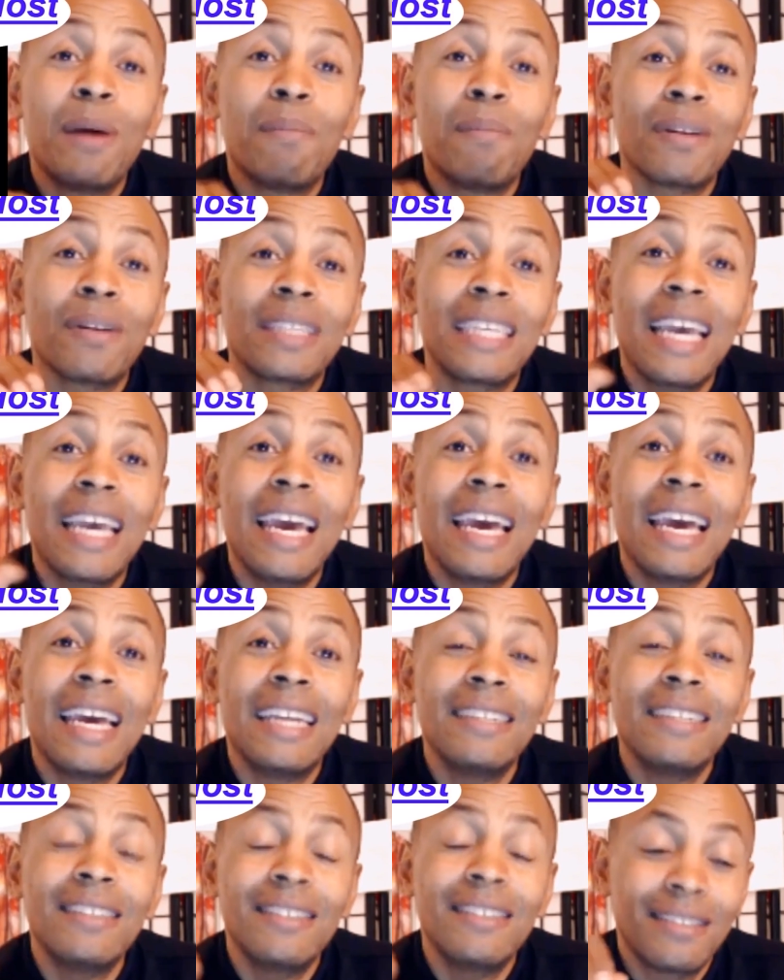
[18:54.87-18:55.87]
number
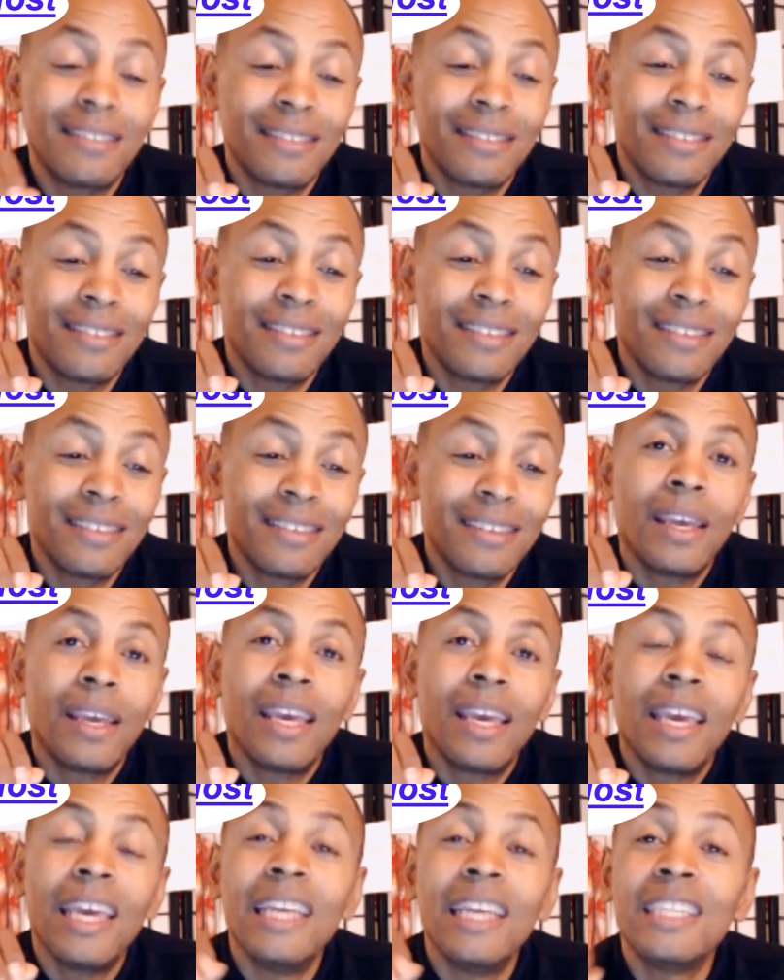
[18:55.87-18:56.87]
10
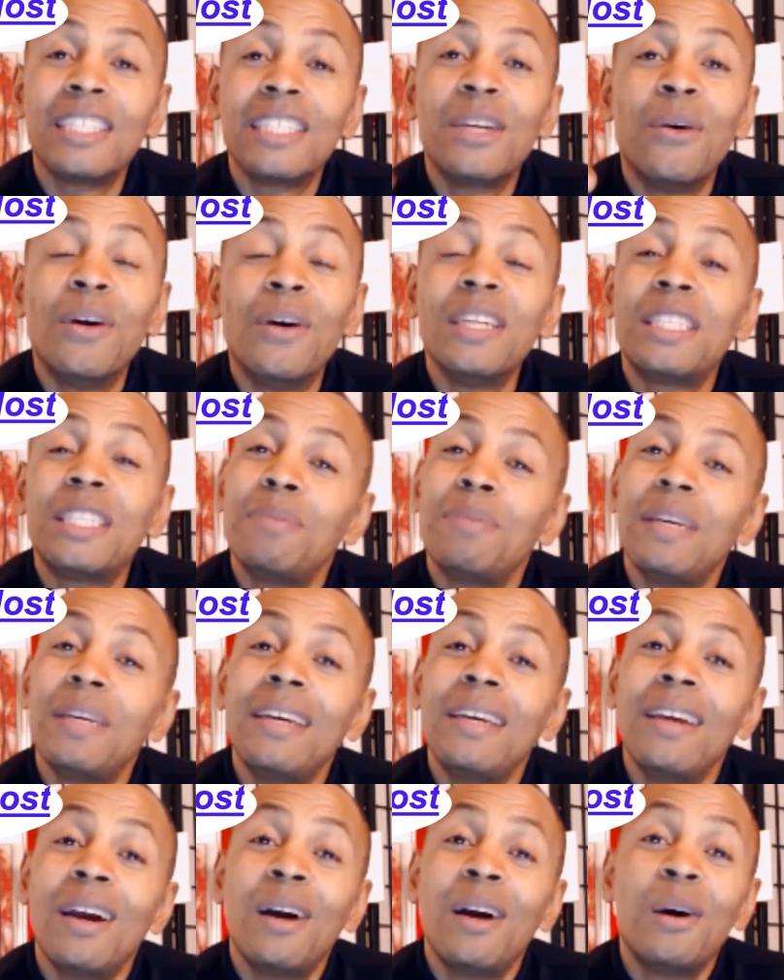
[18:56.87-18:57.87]
is going to
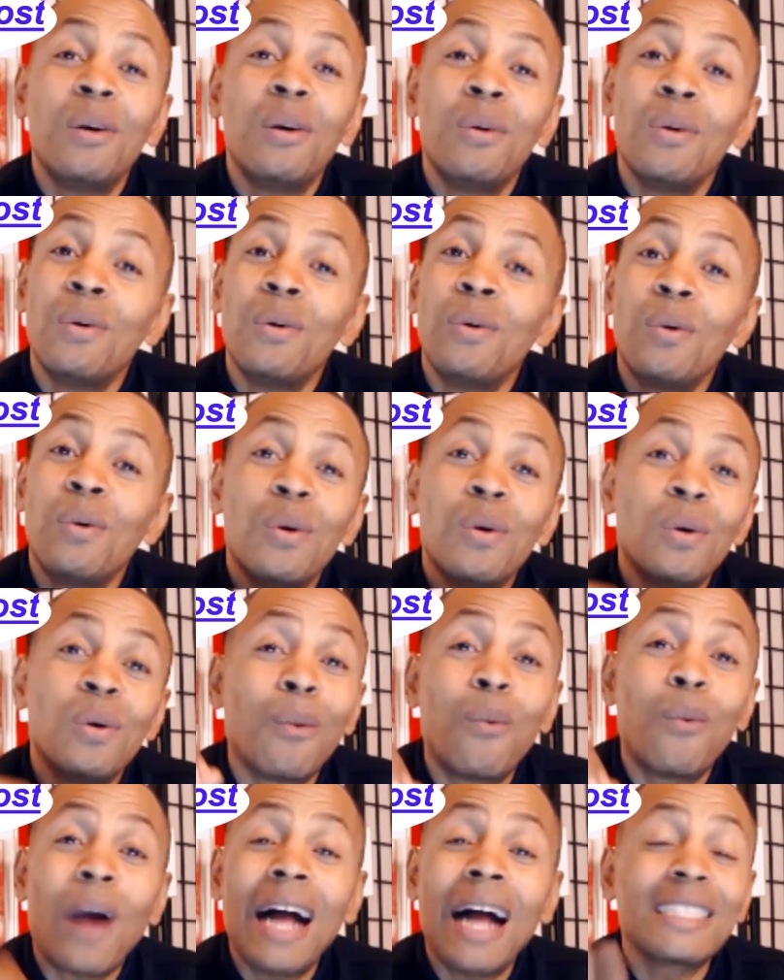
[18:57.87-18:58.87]
be to
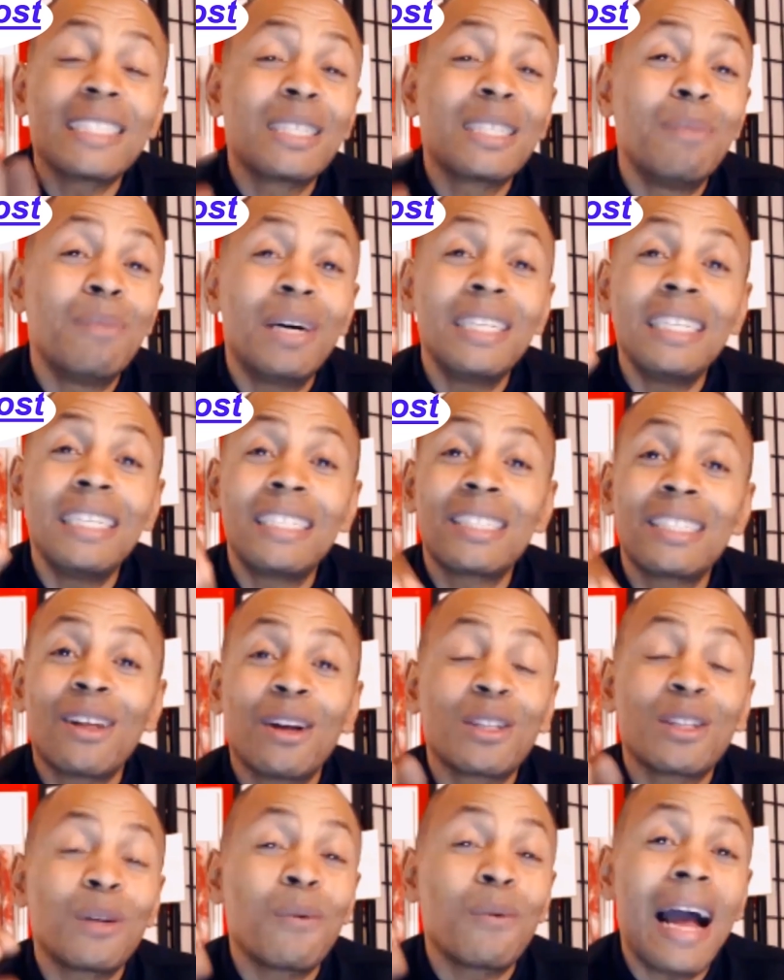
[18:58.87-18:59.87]
watch the money
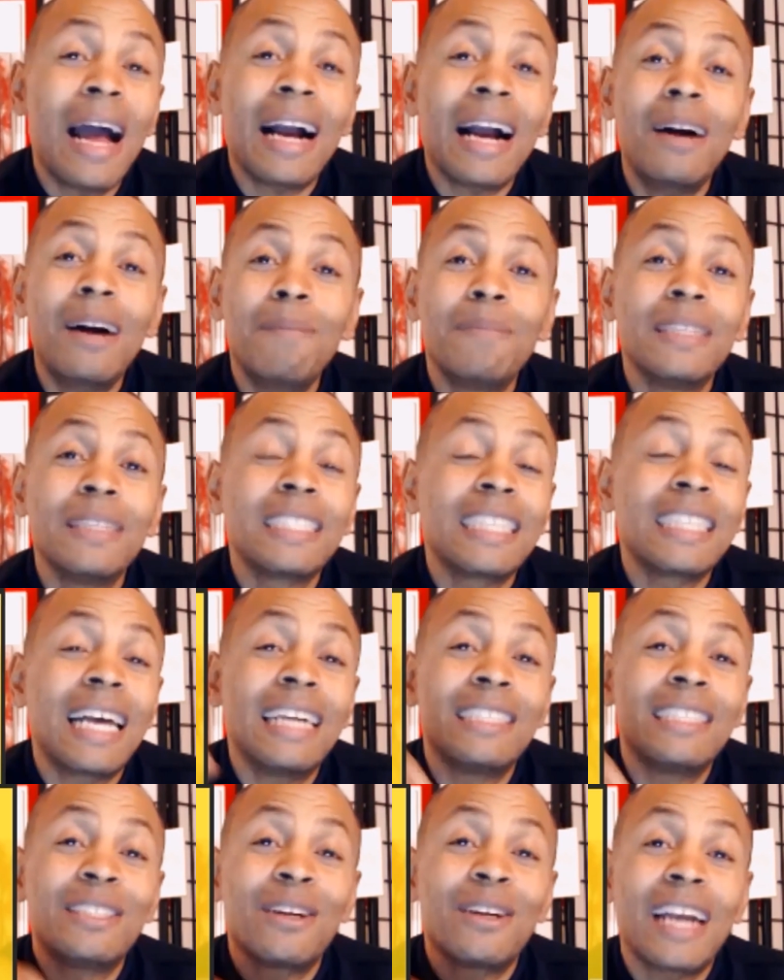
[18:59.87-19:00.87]
start to rack up
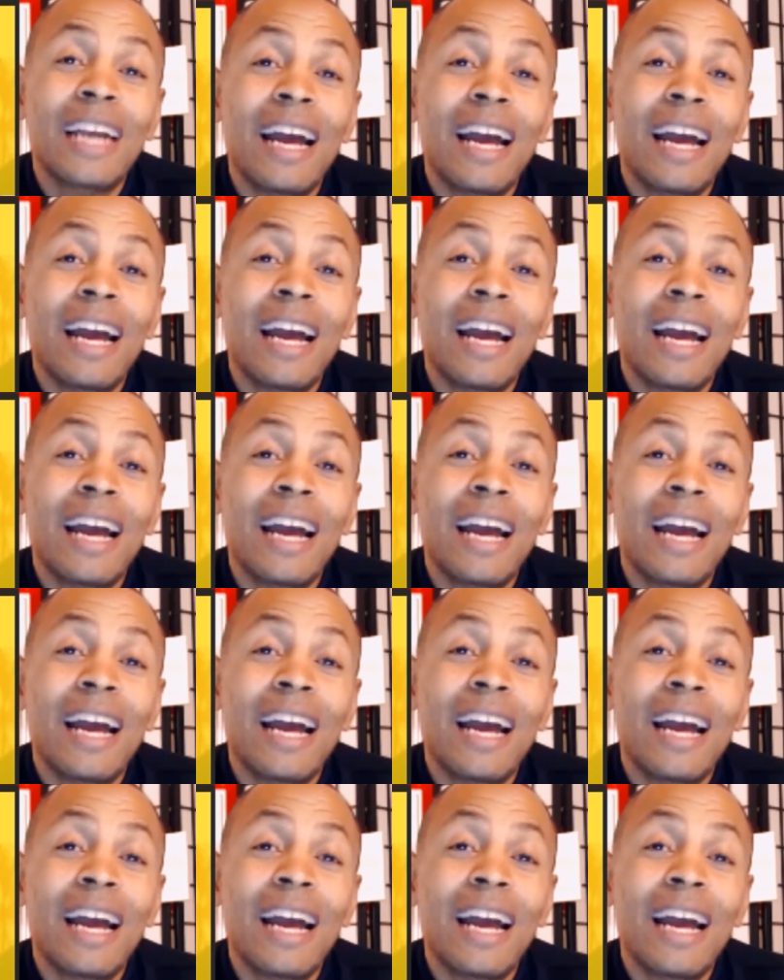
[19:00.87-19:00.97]
inside your